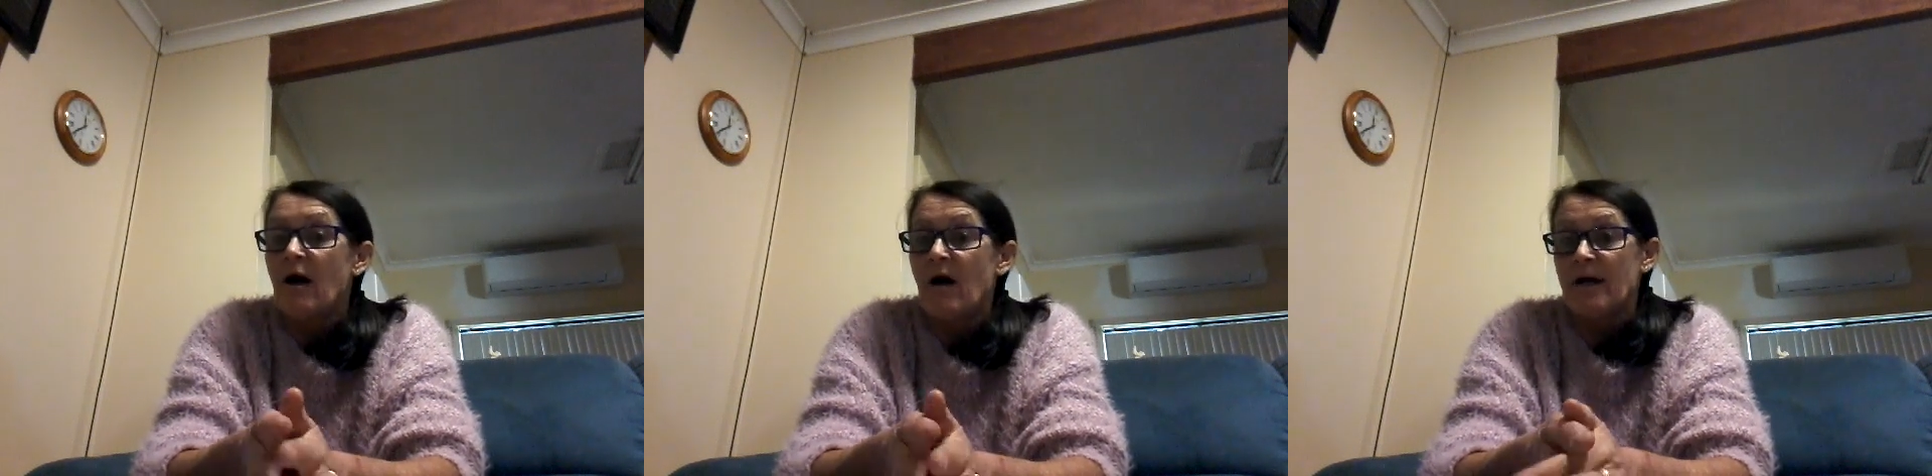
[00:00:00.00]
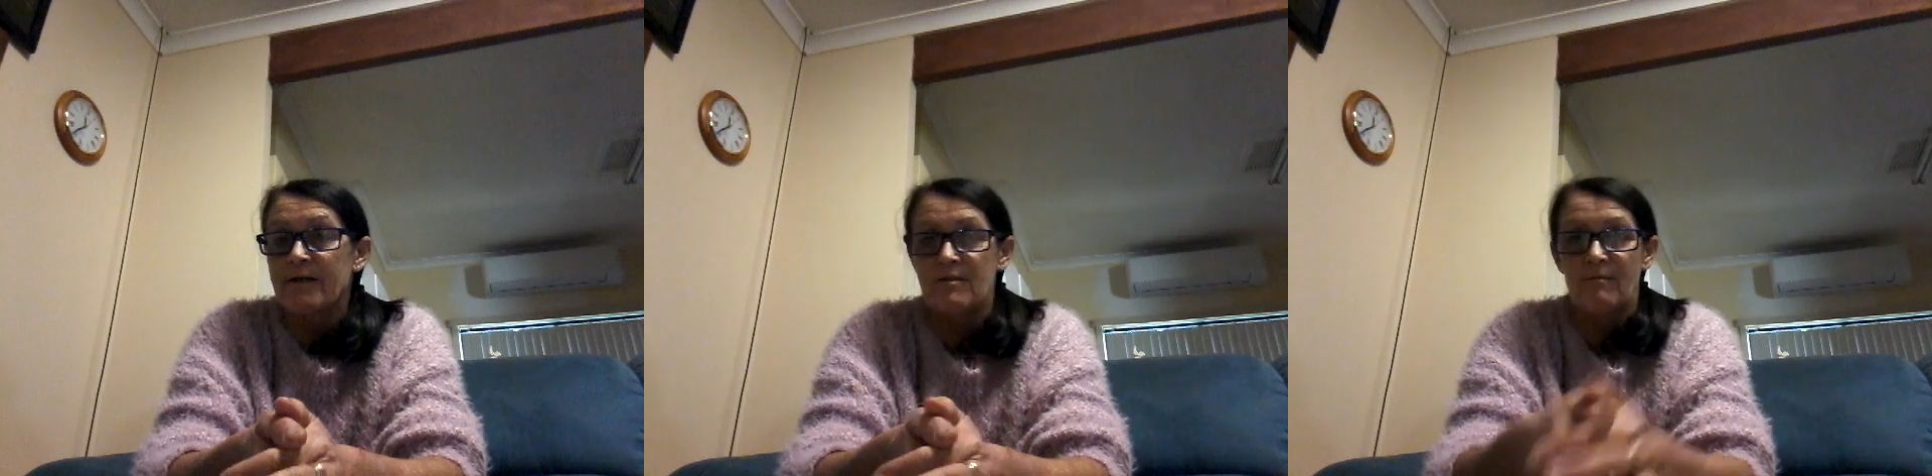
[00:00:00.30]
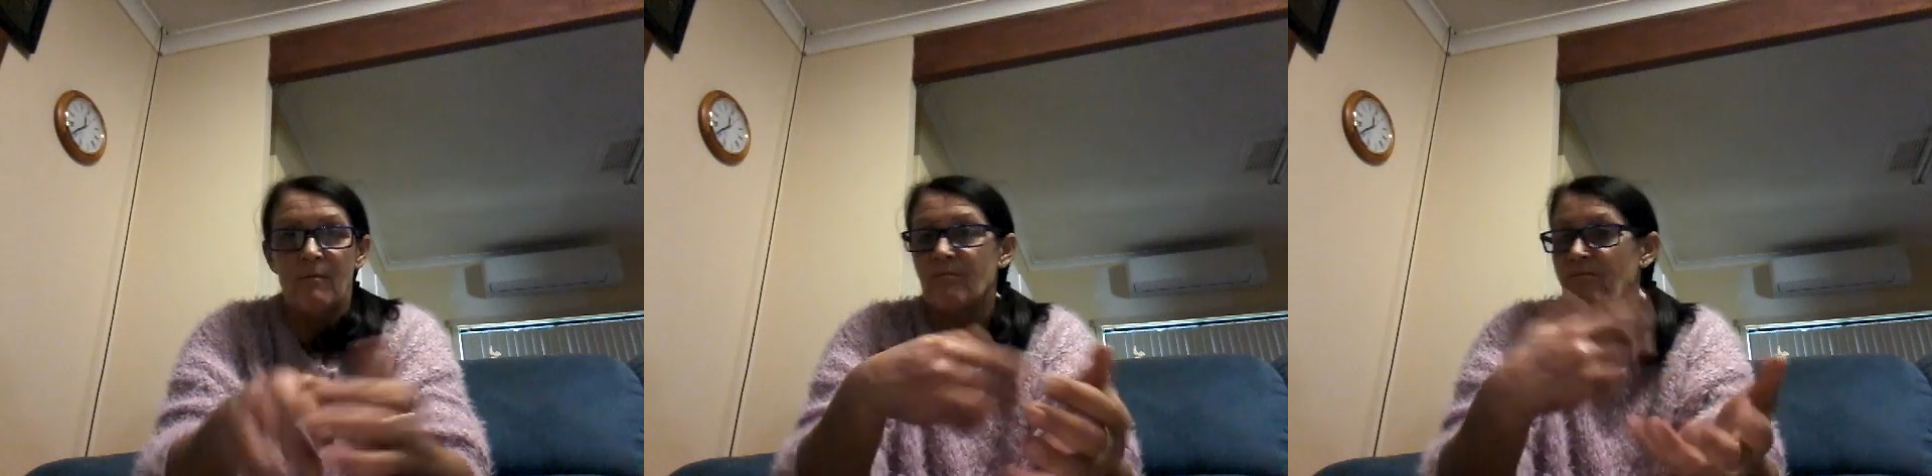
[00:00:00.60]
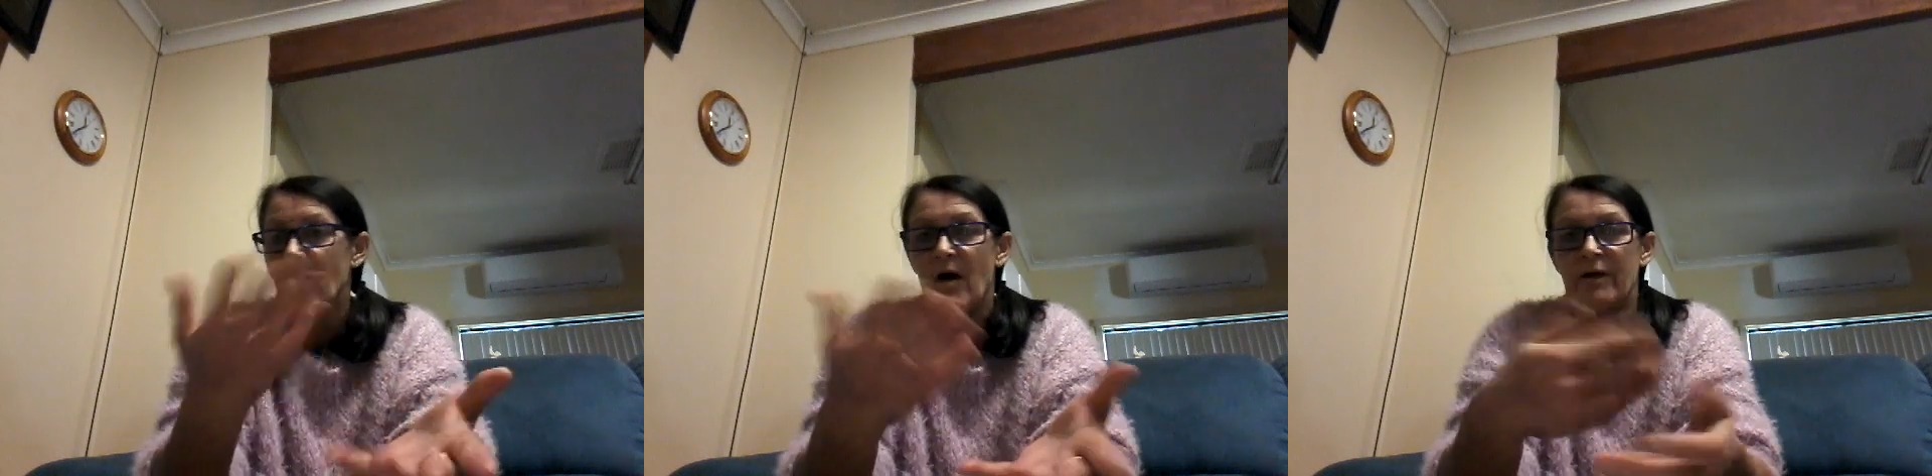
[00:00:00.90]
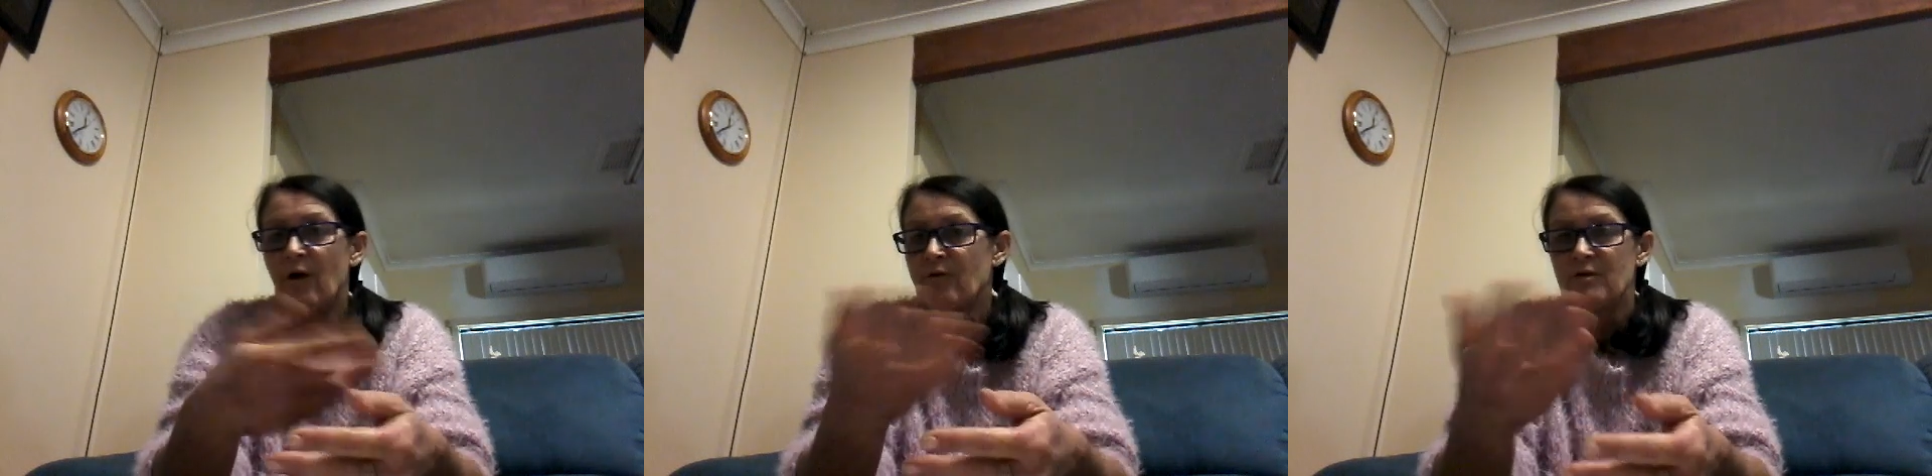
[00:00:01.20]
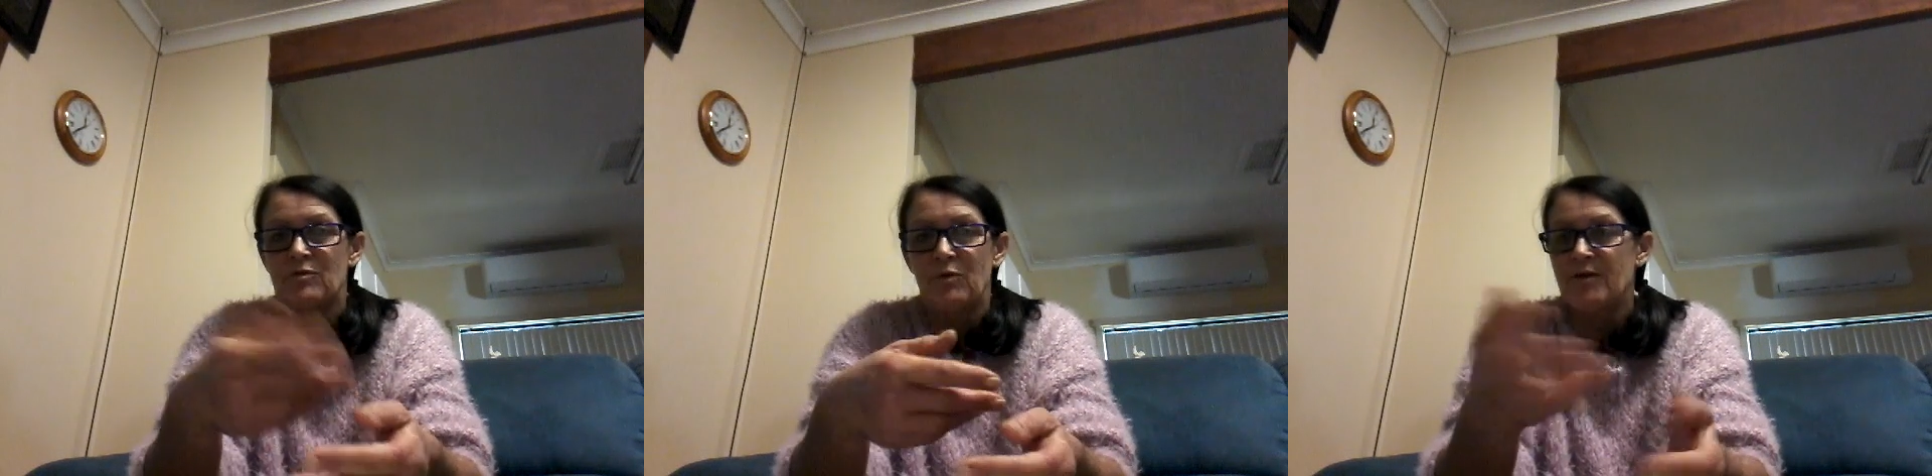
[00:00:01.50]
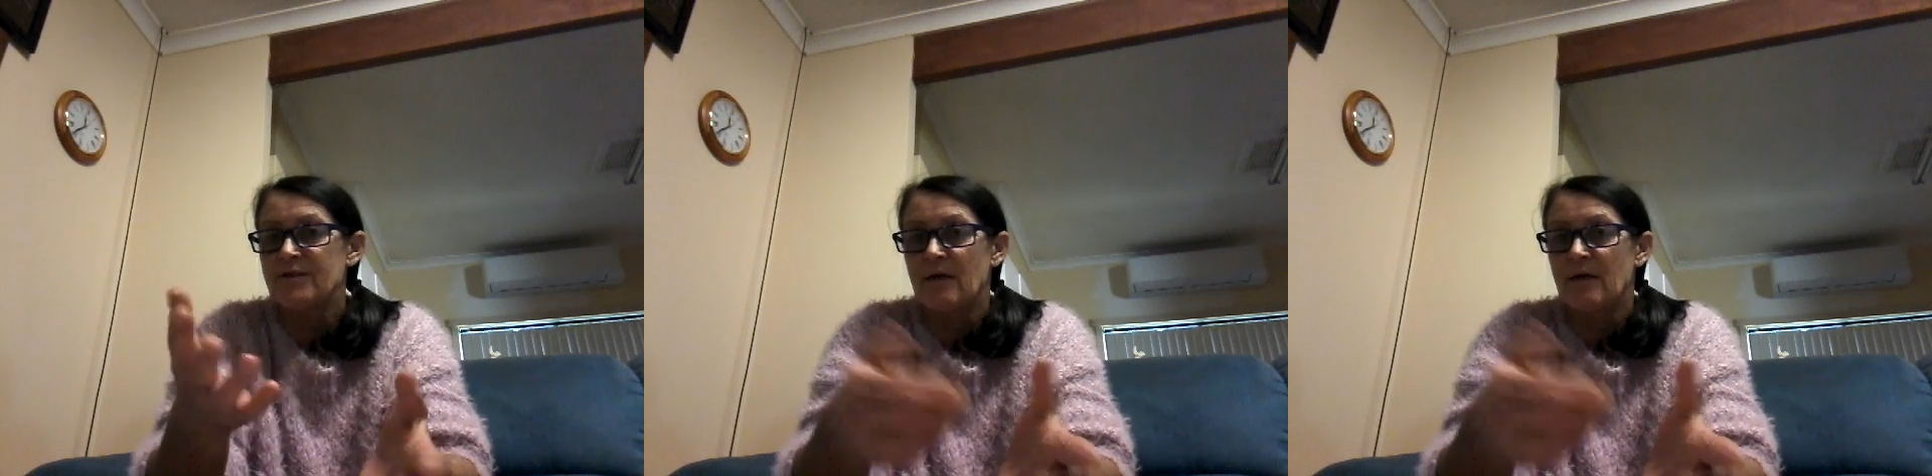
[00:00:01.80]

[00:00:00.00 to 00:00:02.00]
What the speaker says: I can I know those words,